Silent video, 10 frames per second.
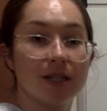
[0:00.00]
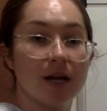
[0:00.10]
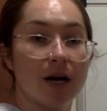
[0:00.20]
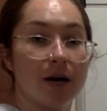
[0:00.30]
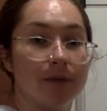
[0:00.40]

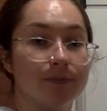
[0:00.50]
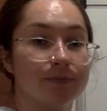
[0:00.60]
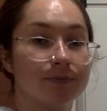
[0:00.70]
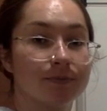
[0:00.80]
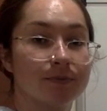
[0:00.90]

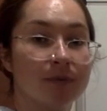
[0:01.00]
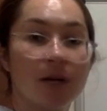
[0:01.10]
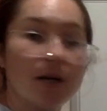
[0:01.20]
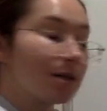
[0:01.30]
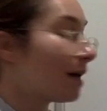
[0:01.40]

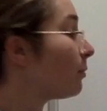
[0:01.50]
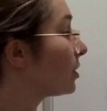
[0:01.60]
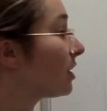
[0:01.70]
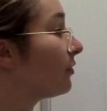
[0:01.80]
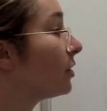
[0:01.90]
There's a lot more
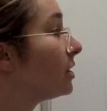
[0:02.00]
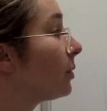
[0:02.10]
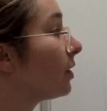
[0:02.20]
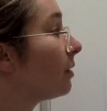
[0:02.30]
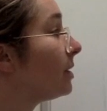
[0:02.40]
stuff you can do
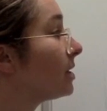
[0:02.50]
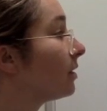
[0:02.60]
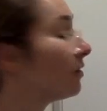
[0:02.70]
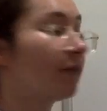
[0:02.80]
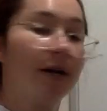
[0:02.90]
with limits that
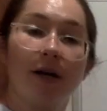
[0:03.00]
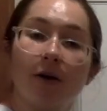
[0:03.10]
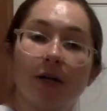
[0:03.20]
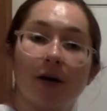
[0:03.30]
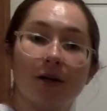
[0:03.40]
you'll find out
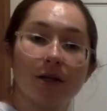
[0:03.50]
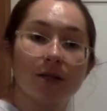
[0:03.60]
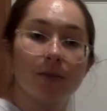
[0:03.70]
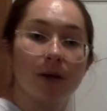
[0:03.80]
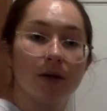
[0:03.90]
in calculus,
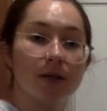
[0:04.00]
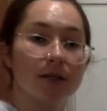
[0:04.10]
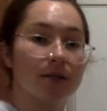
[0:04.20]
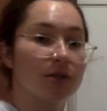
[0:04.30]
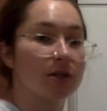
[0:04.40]
but this
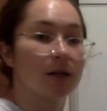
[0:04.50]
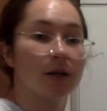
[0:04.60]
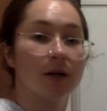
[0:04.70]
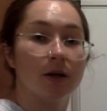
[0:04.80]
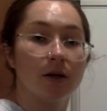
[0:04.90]
is just a
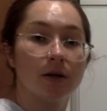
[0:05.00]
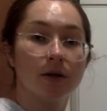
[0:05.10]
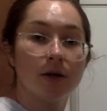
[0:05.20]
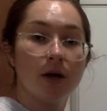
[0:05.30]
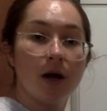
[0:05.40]
little
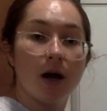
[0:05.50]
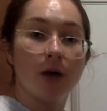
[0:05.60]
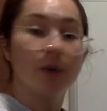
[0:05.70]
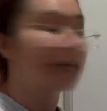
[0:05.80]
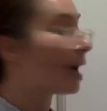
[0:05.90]

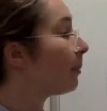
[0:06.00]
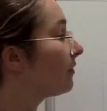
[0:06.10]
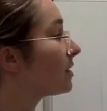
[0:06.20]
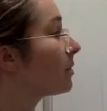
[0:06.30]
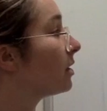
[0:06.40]
recap of
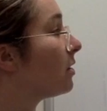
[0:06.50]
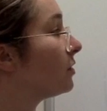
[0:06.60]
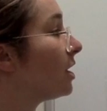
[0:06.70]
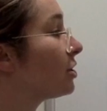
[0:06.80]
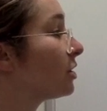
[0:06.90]
some of the
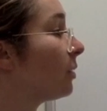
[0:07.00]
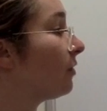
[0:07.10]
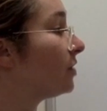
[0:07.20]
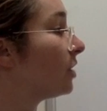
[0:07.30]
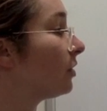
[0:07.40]
notation that
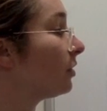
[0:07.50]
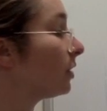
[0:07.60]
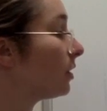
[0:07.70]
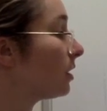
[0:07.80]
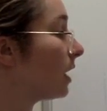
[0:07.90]
we've done
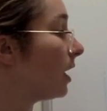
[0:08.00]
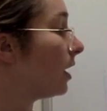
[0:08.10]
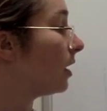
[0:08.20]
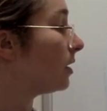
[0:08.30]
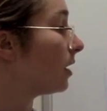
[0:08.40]
earlier
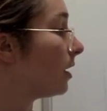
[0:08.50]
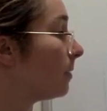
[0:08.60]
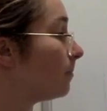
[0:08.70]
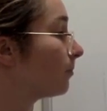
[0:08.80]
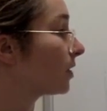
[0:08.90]
and
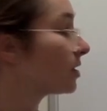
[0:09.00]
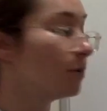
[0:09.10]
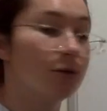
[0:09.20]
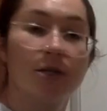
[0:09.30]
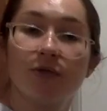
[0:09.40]
some
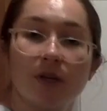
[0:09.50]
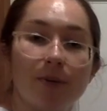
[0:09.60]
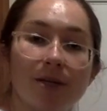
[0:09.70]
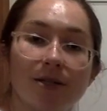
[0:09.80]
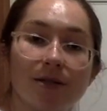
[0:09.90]
uses for
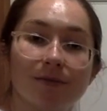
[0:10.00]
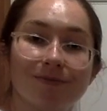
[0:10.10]
limits.